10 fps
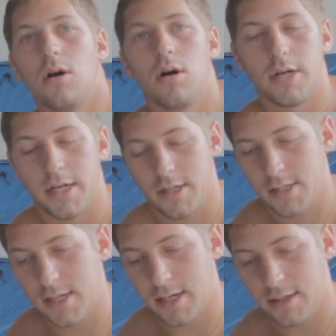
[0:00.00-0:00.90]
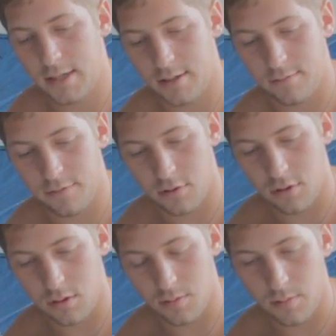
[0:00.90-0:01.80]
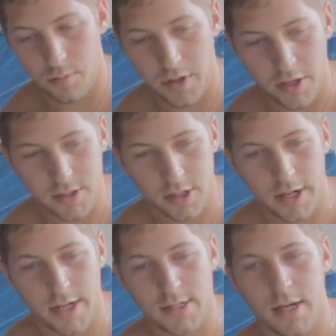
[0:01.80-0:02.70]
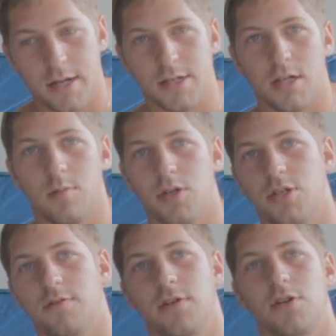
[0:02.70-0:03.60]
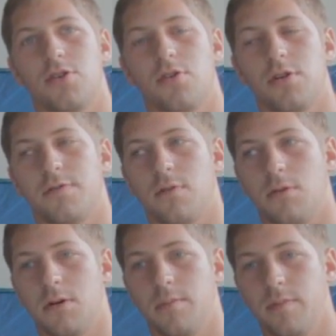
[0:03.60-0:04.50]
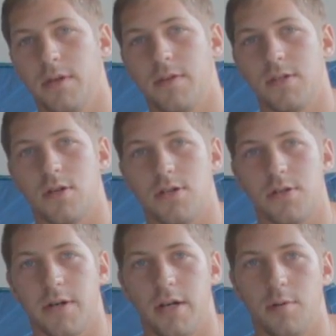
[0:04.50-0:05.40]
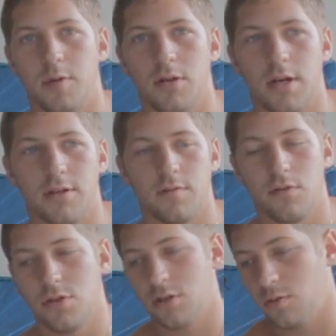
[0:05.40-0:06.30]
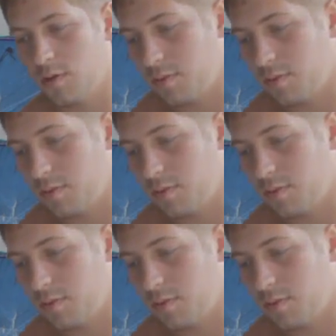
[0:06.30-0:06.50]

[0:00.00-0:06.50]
Okay, second thing for balancing your handstand is going to be shifting your shoulders forward, and this is also going to help you a lot in the future with